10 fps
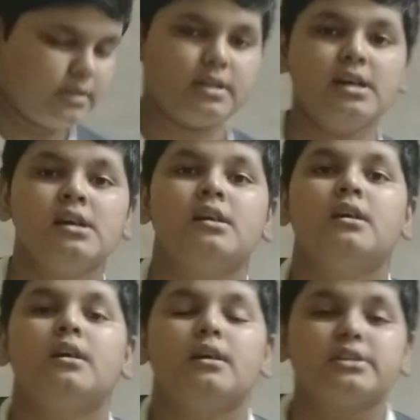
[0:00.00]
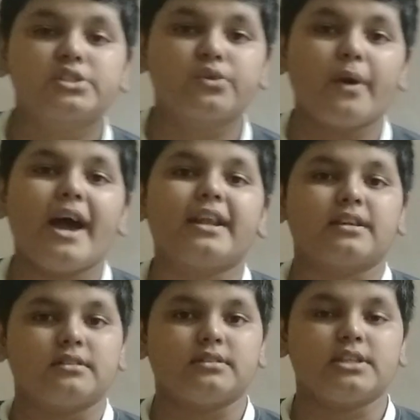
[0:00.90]
the square
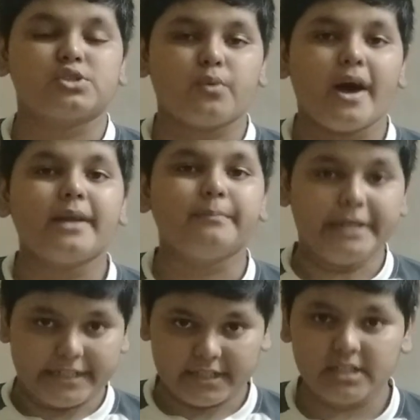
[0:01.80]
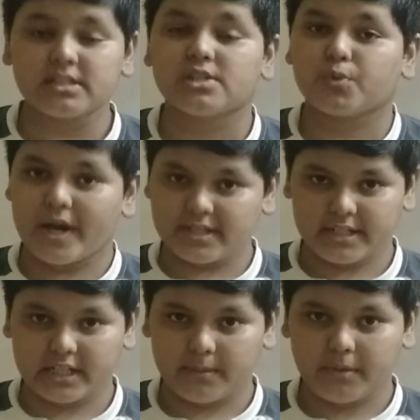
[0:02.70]
meters, square
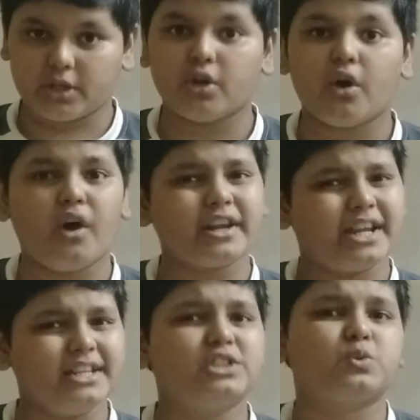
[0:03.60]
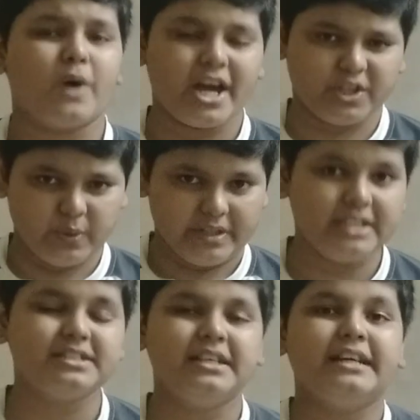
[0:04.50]
centimeter or any square
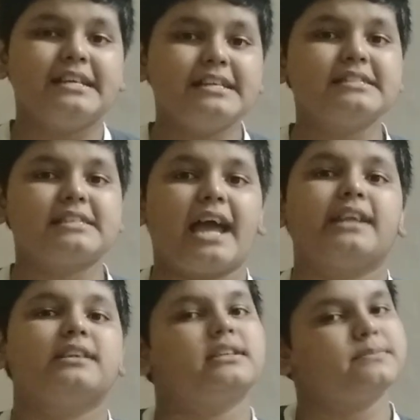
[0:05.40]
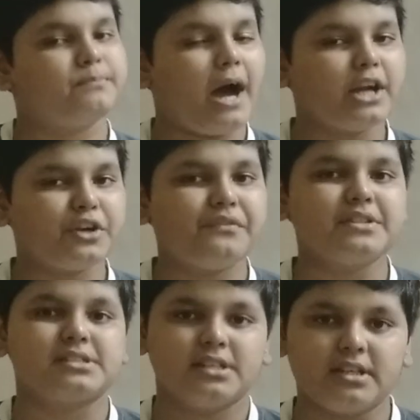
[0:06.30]
units inside a part of a
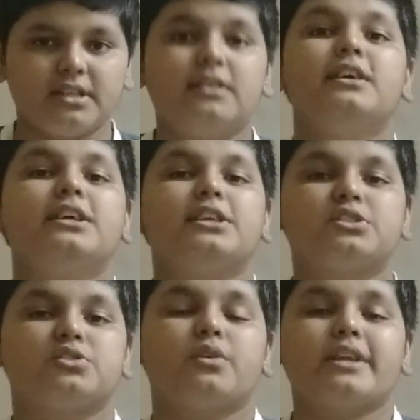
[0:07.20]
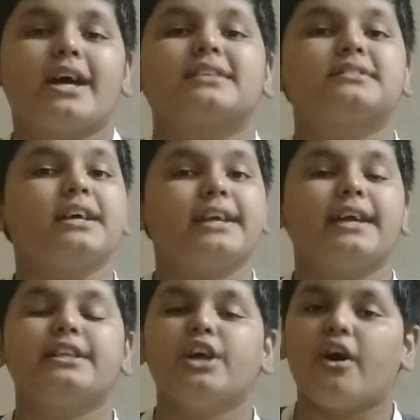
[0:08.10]
circle is known as the
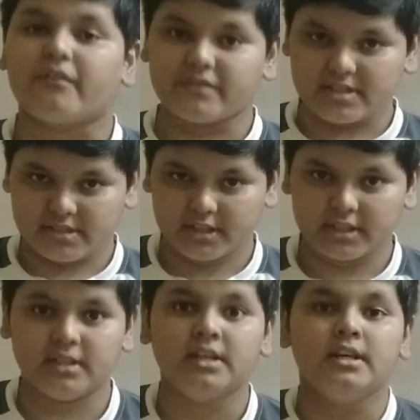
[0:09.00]
area of the circle.